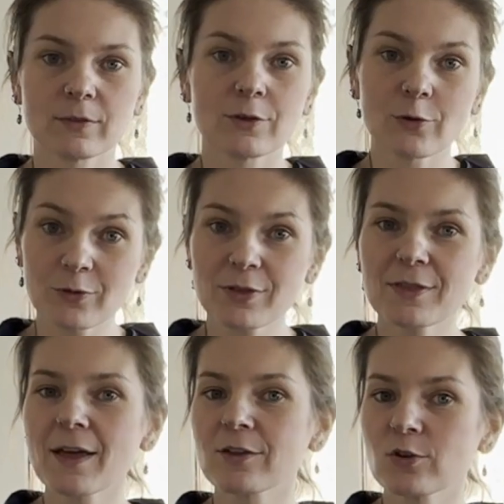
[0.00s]
The only thing
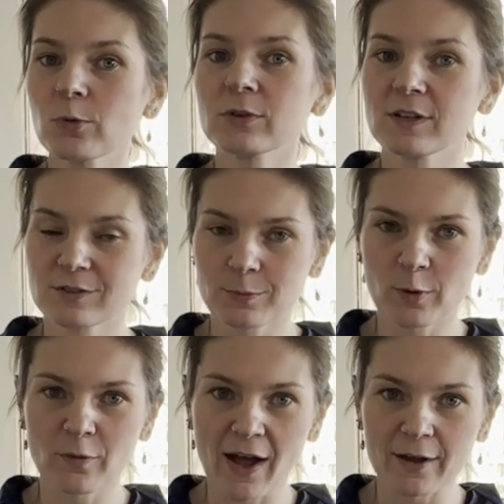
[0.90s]
that you will need to
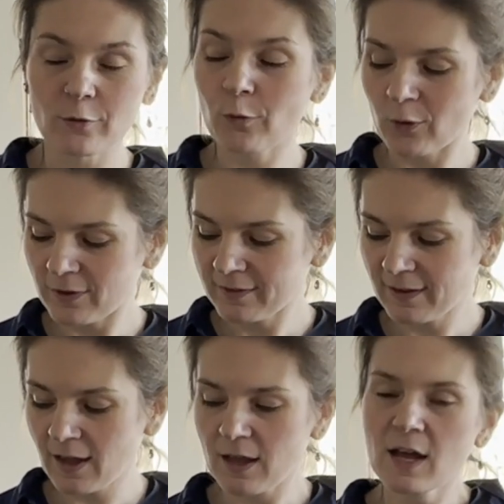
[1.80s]
provide for this
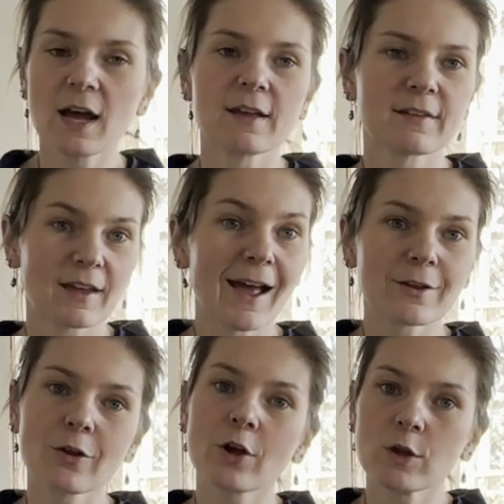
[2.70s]
kit is a
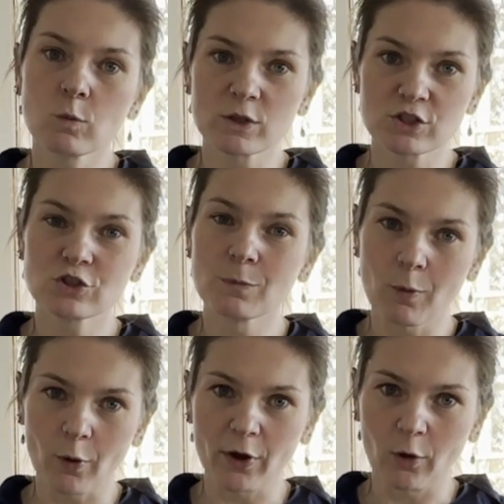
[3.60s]
kettle in which to
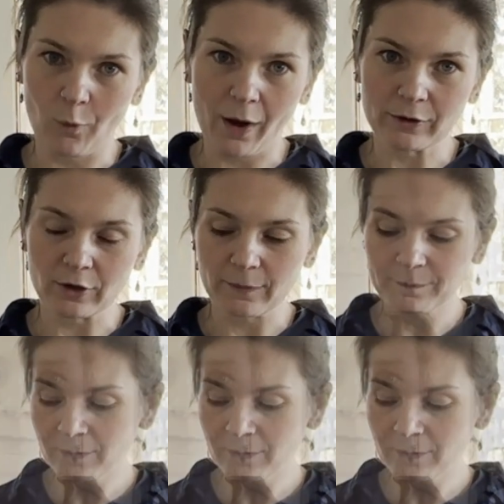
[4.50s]
boil water.